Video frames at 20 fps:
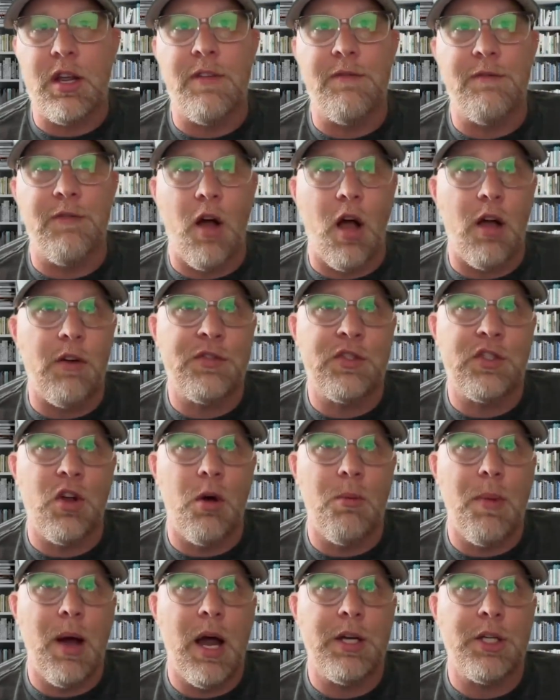involve
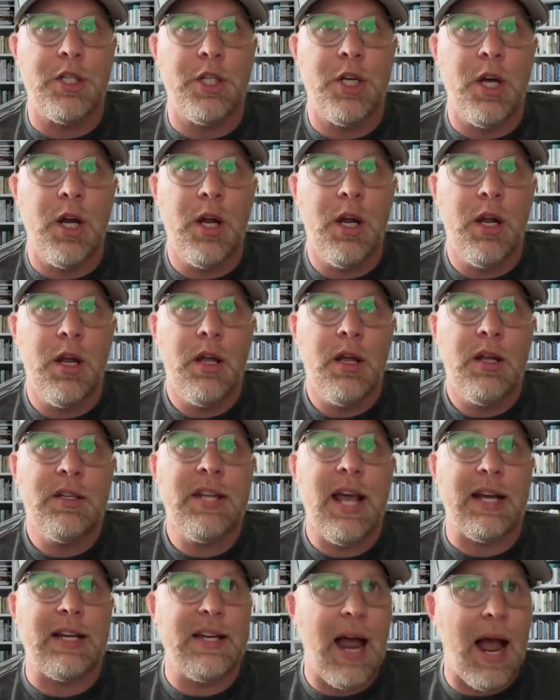so much
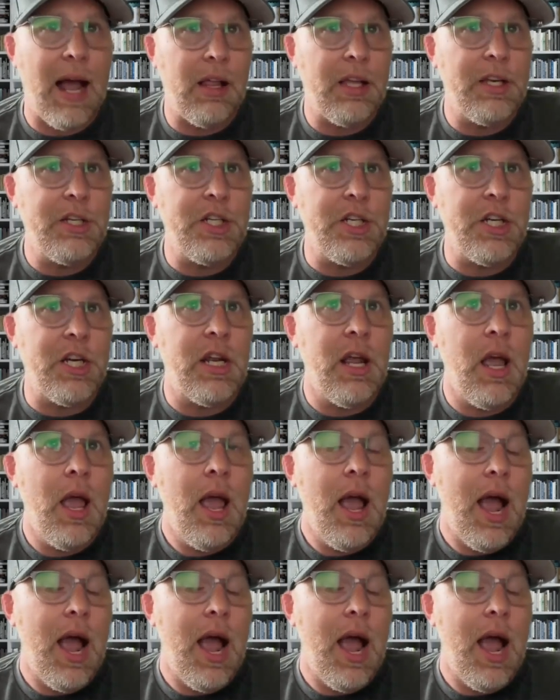technology,